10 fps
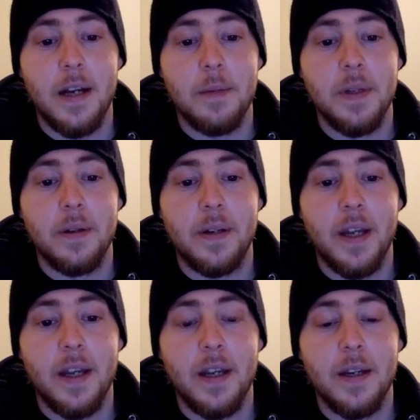I'd be
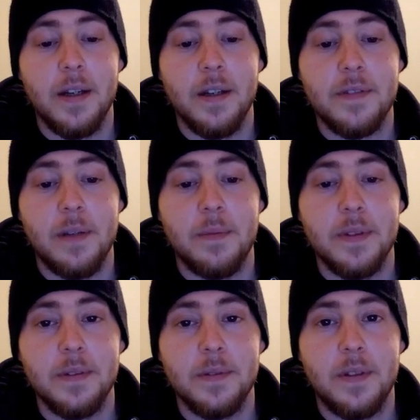okay if
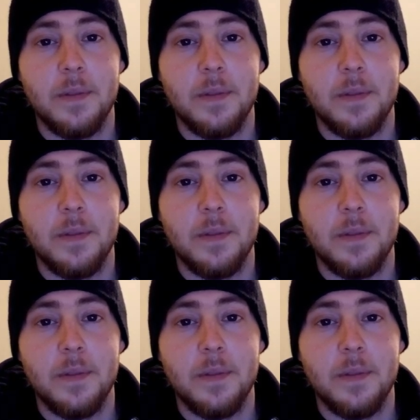someone